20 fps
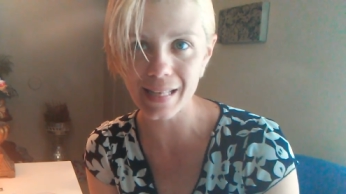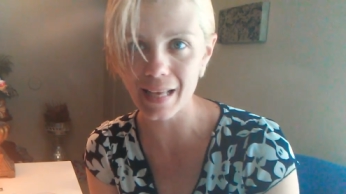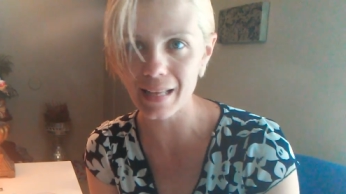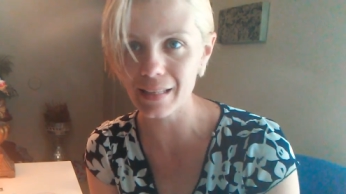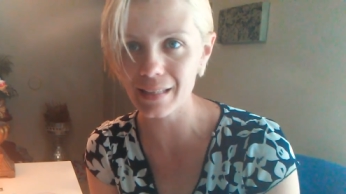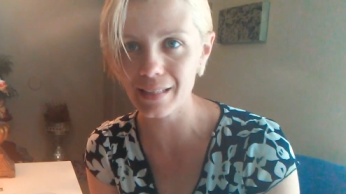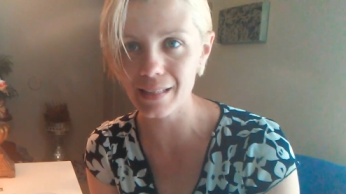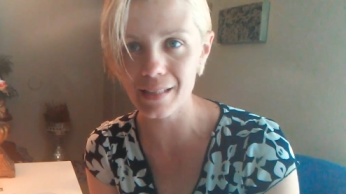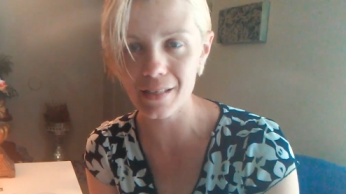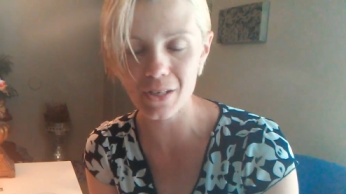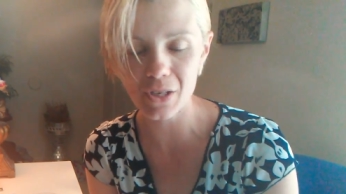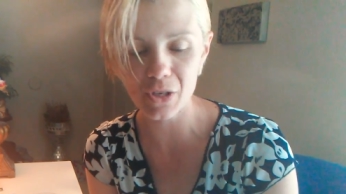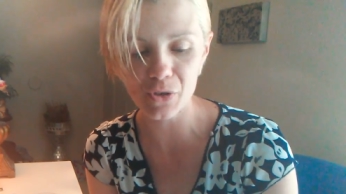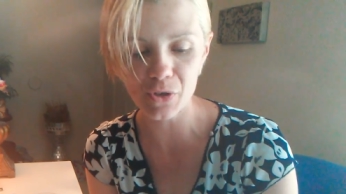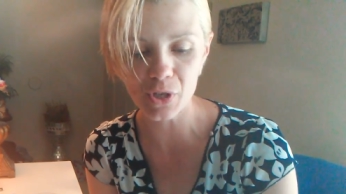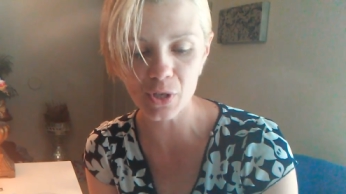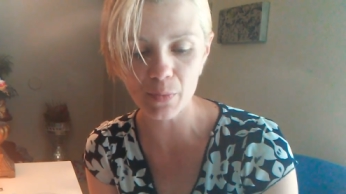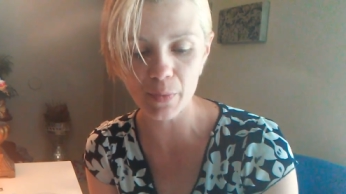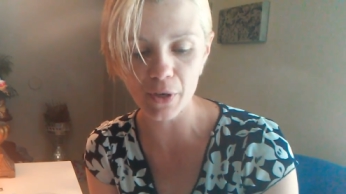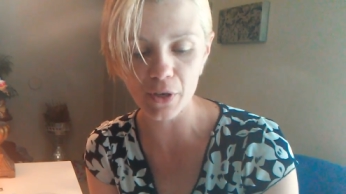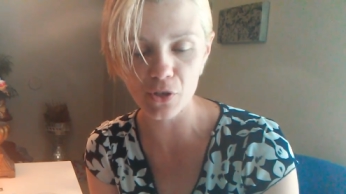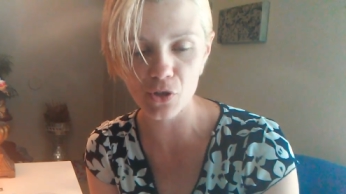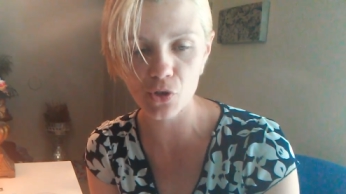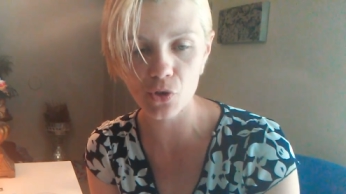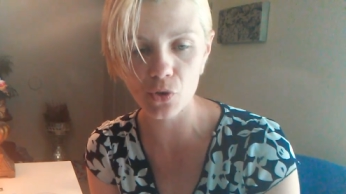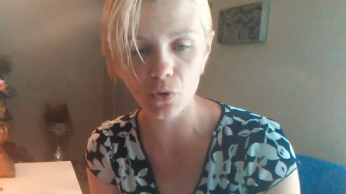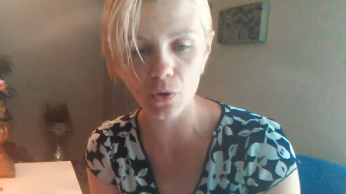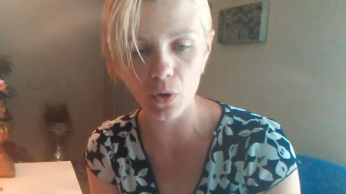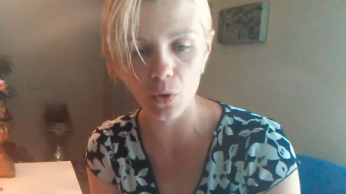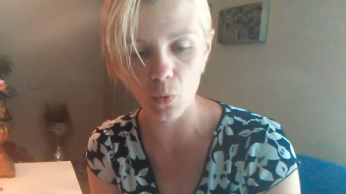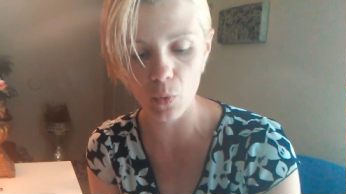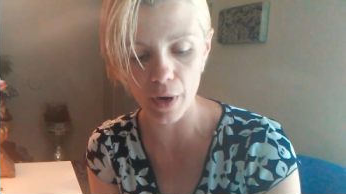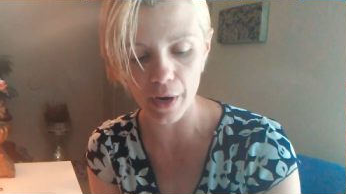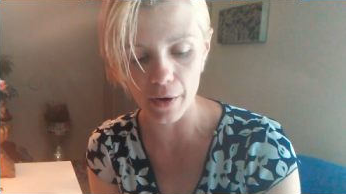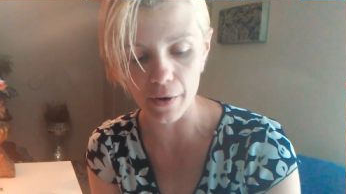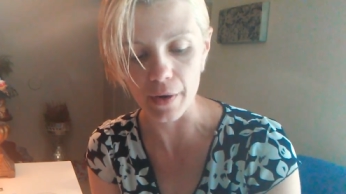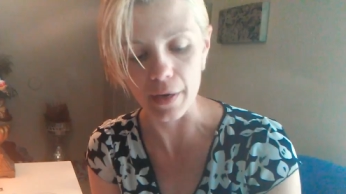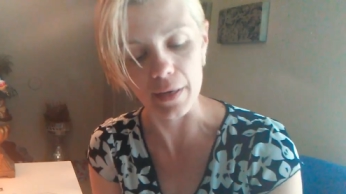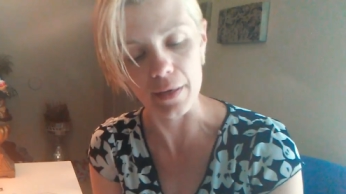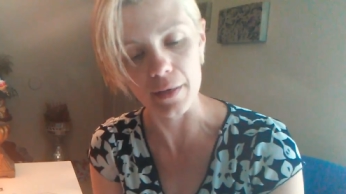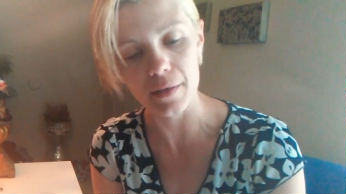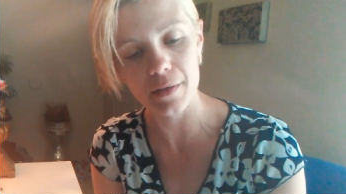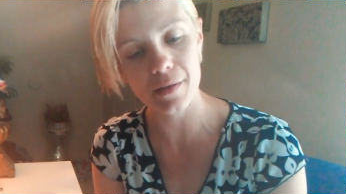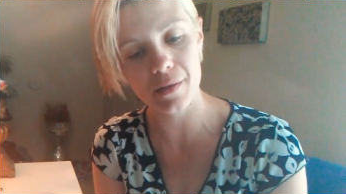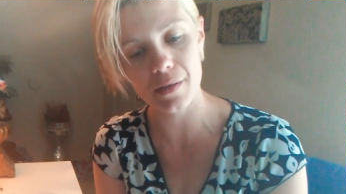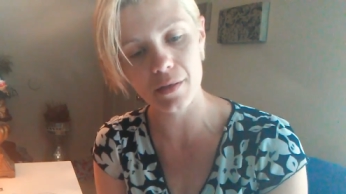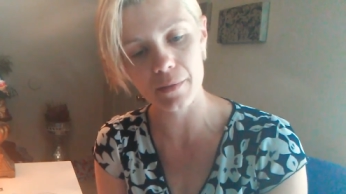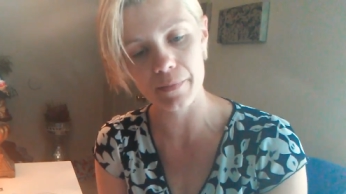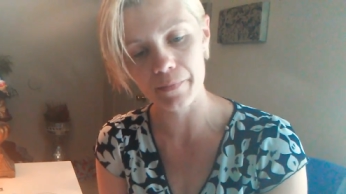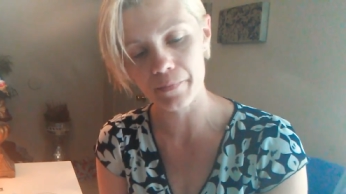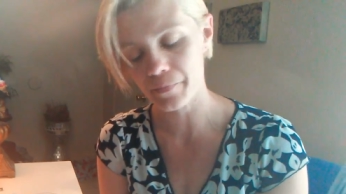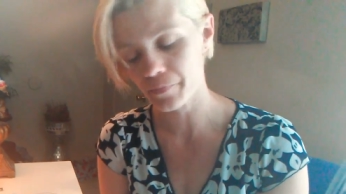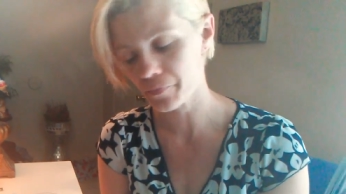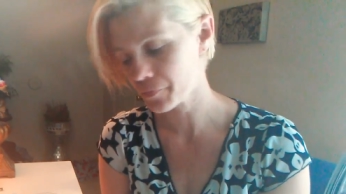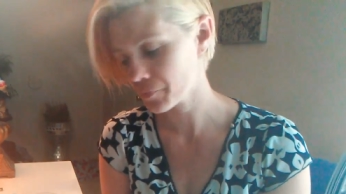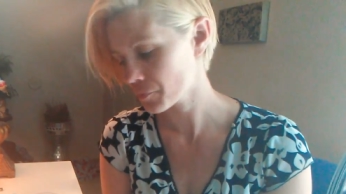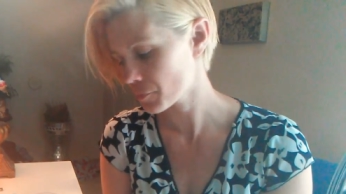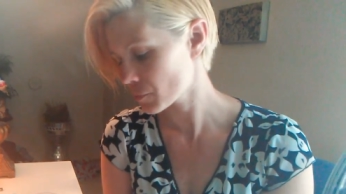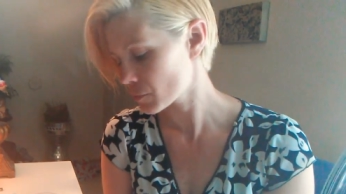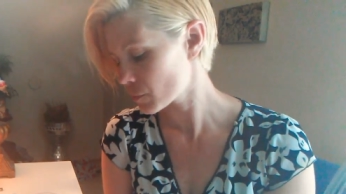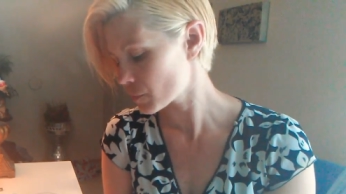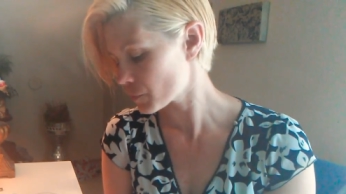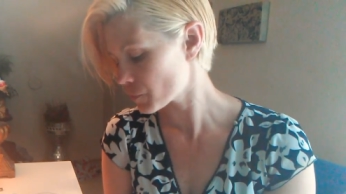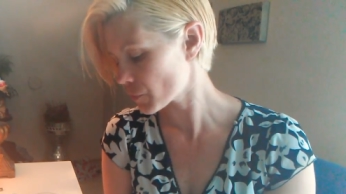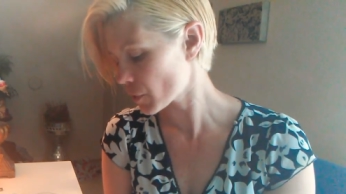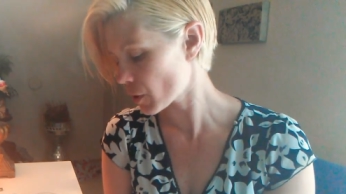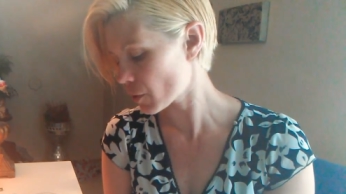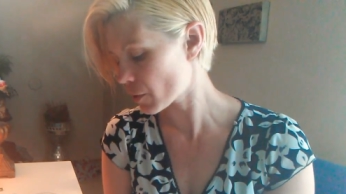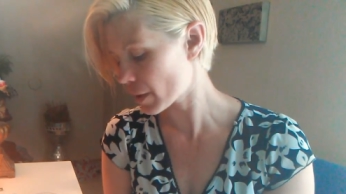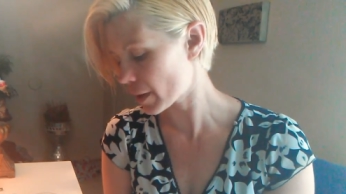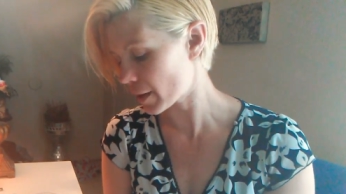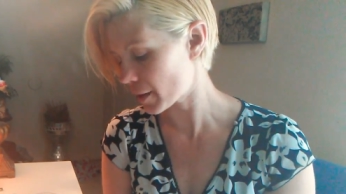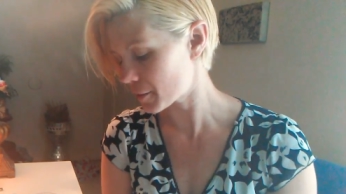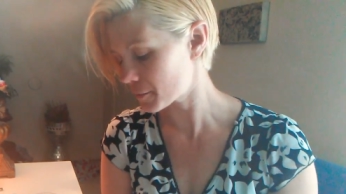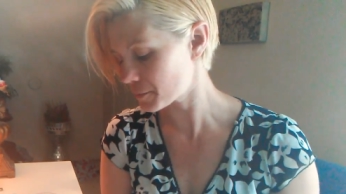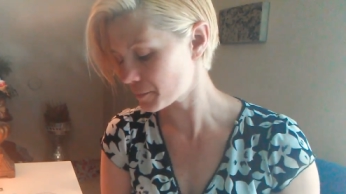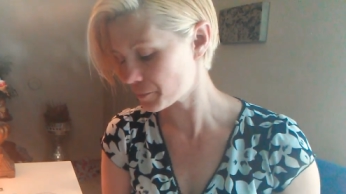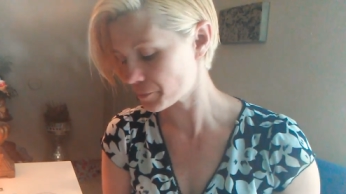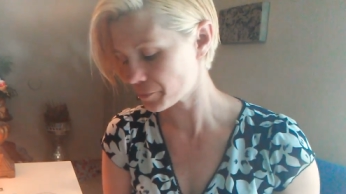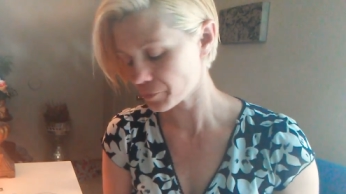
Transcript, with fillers: that lead to spiritual awareness. Okay?